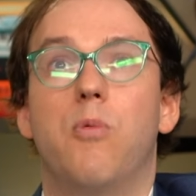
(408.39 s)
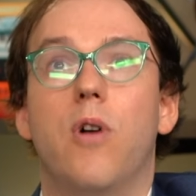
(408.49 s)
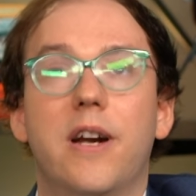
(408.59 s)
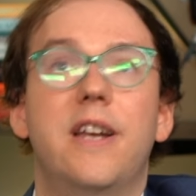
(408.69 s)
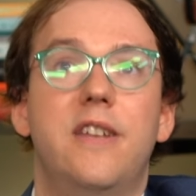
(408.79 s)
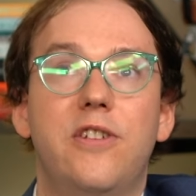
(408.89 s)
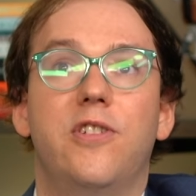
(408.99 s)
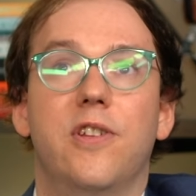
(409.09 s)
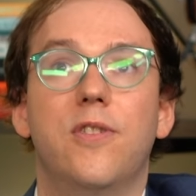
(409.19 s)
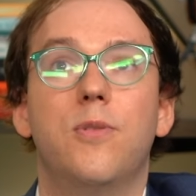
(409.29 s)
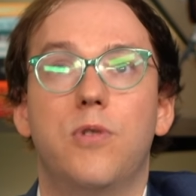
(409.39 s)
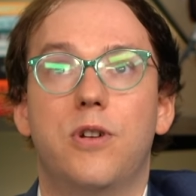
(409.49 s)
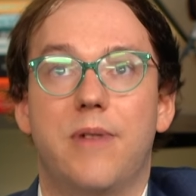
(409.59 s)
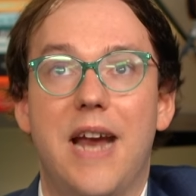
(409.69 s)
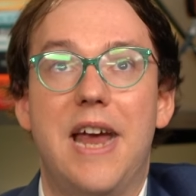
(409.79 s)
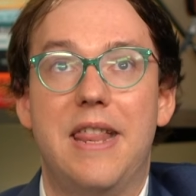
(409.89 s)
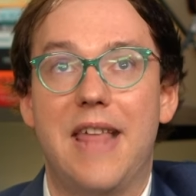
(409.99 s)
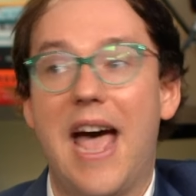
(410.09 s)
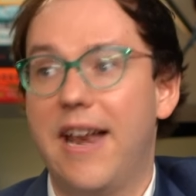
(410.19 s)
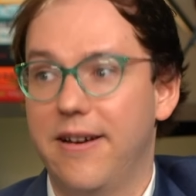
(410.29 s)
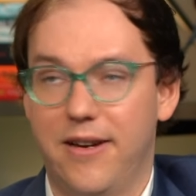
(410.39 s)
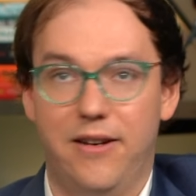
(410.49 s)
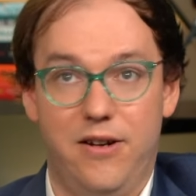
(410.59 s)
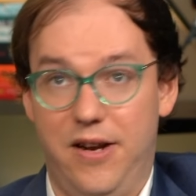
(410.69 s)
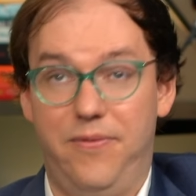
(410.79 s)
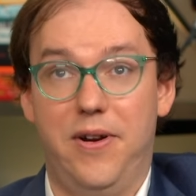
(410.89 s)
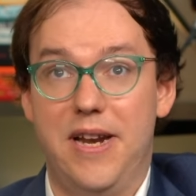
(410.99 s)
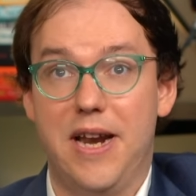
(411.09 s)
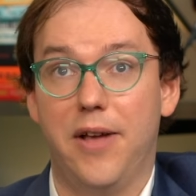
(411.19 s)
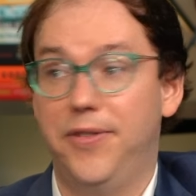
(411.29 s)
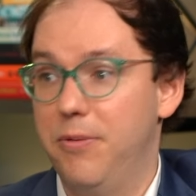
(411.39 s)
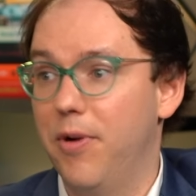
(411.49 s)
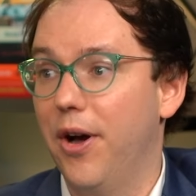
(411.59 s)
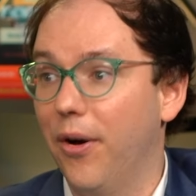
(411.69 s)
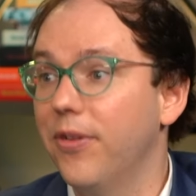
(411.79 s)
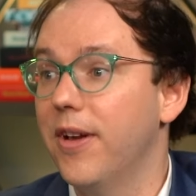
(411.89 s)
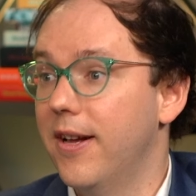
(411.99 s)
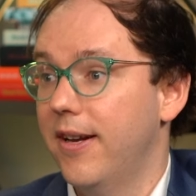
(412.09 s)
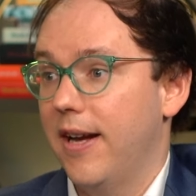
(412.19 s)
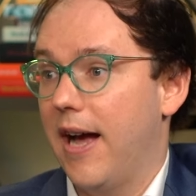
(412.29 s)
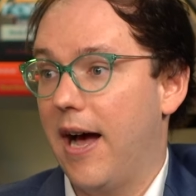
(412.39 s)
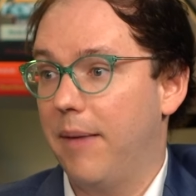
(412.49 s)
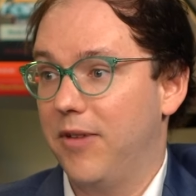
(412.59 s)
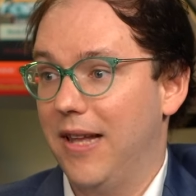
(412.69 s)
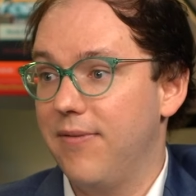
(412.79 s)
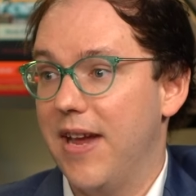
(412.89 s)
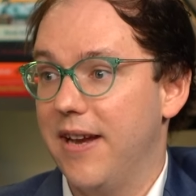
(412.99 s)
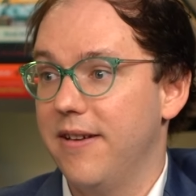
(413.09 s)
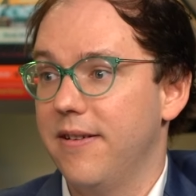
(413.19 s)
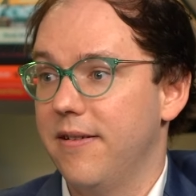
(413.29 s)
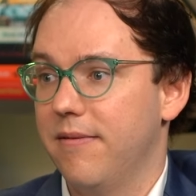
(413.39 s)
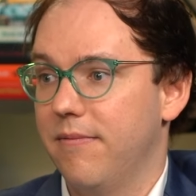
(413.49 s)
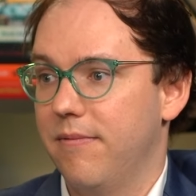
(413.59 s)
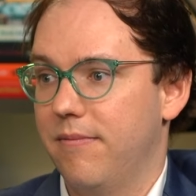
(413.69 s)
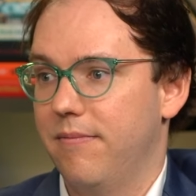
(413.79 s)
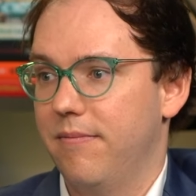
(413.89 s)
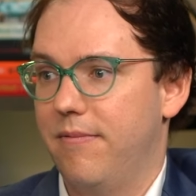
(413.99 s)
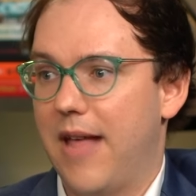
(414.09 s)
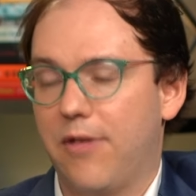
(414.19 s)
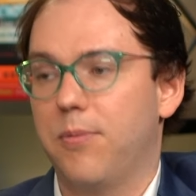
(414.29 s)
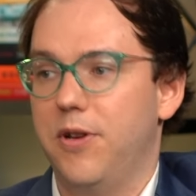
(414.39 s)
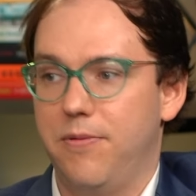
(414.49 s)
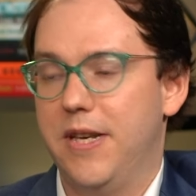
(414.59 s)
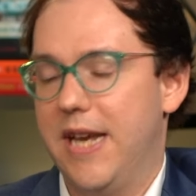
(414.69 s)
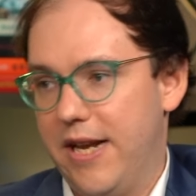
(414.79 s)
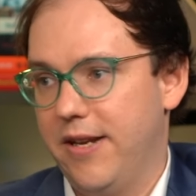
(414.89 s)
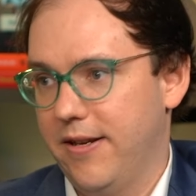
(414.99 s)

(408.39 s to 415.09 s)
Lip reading: What conditions would create that kind of very nasty world to live in? That's what you would need.